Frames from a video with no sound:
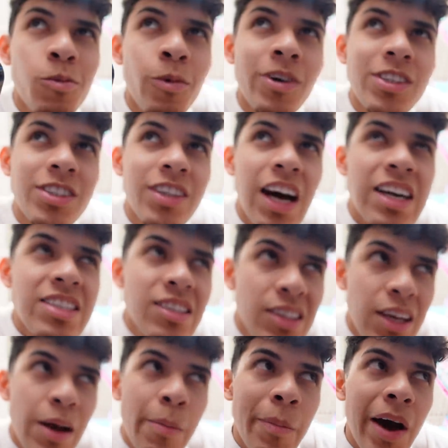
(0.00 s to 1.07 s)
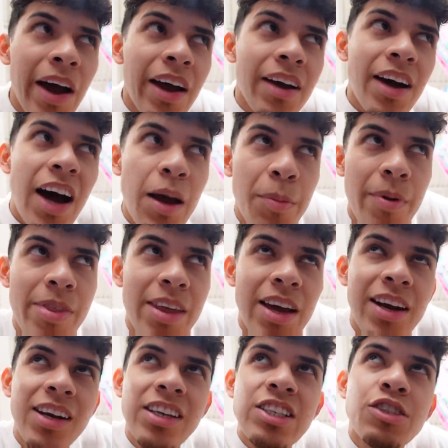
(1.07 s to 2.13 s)
What size am I
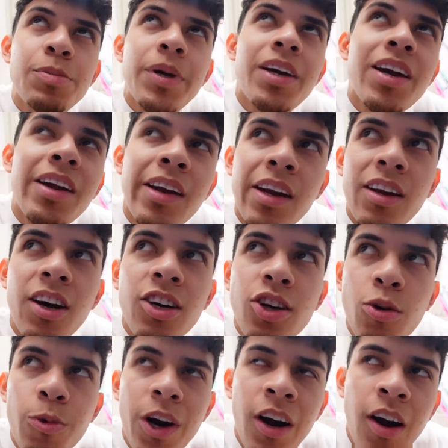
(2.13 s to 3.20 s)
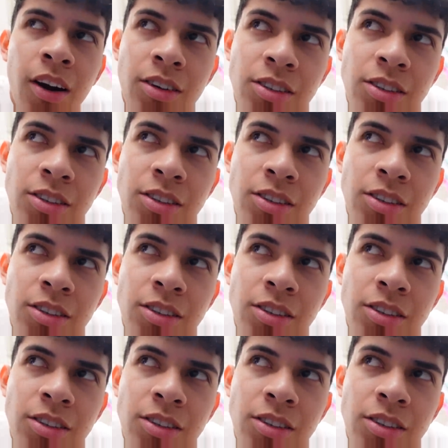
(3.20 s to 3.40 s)
hypothetically speaking in underwear?